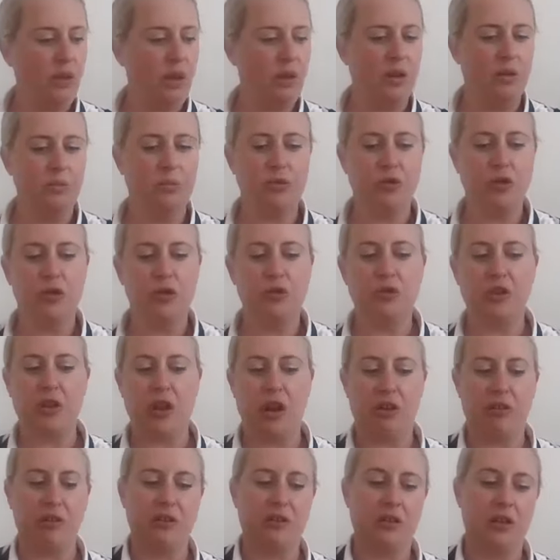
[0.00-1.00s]
Um, true to
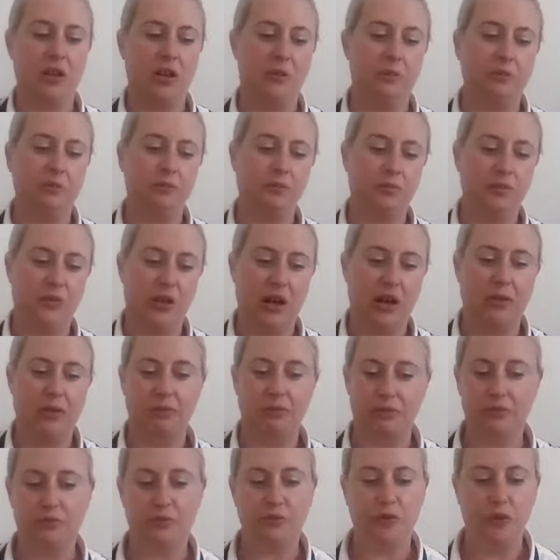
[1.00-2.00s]
character, yeah,
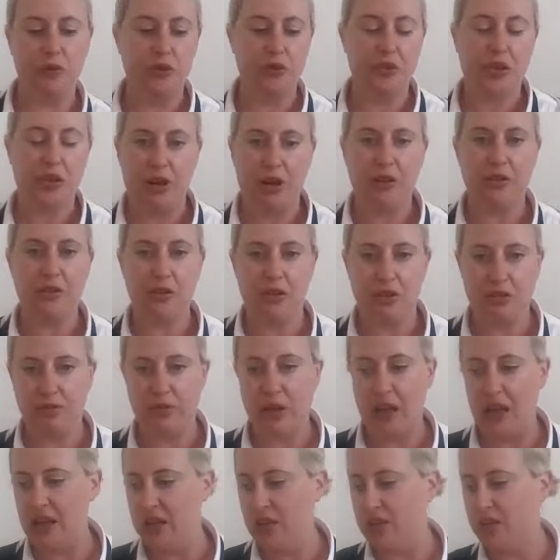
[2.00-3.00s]
true to character,
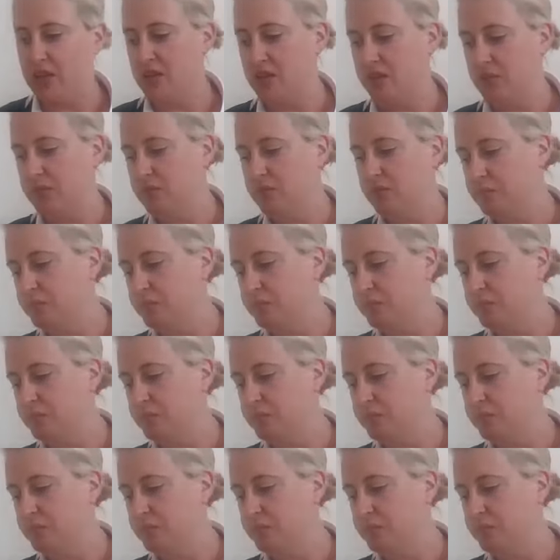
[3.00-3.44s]
eight.